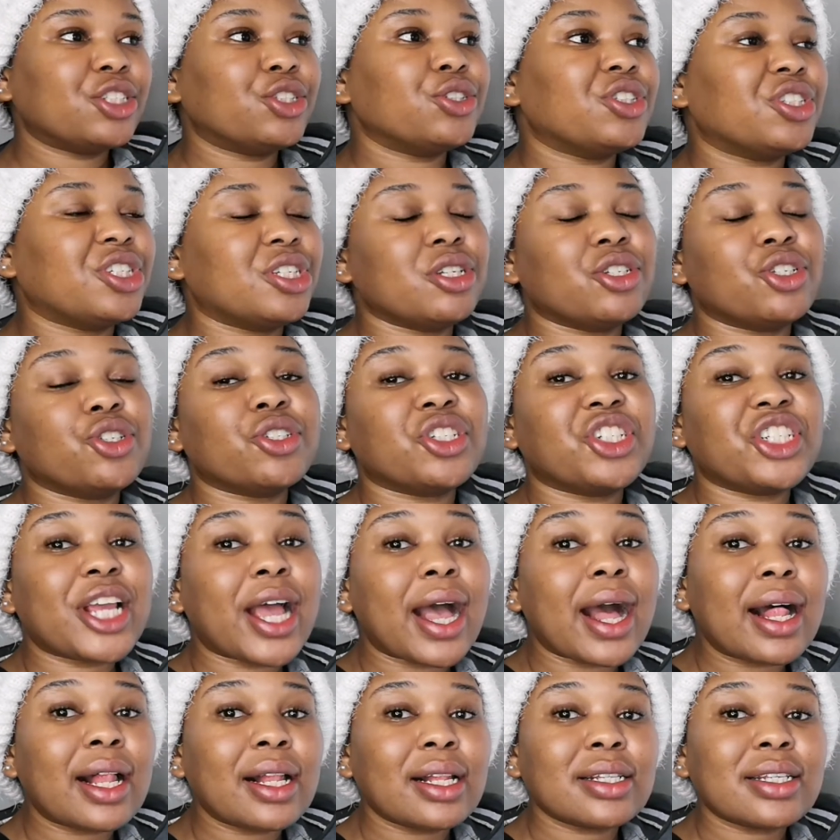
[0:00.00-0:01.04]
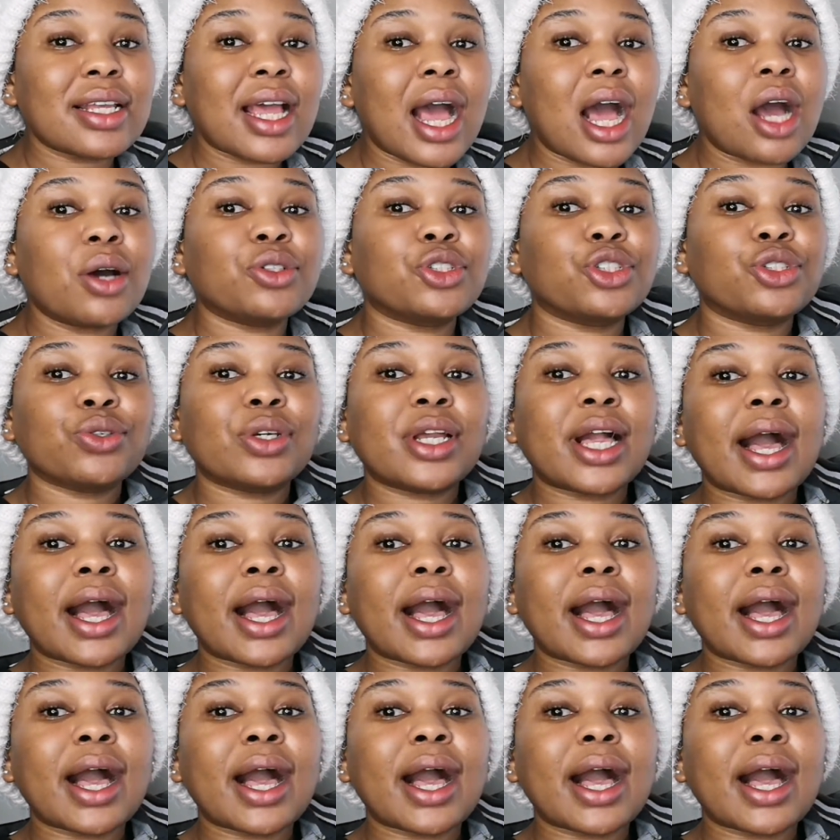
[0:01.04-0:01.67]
to teach your child how to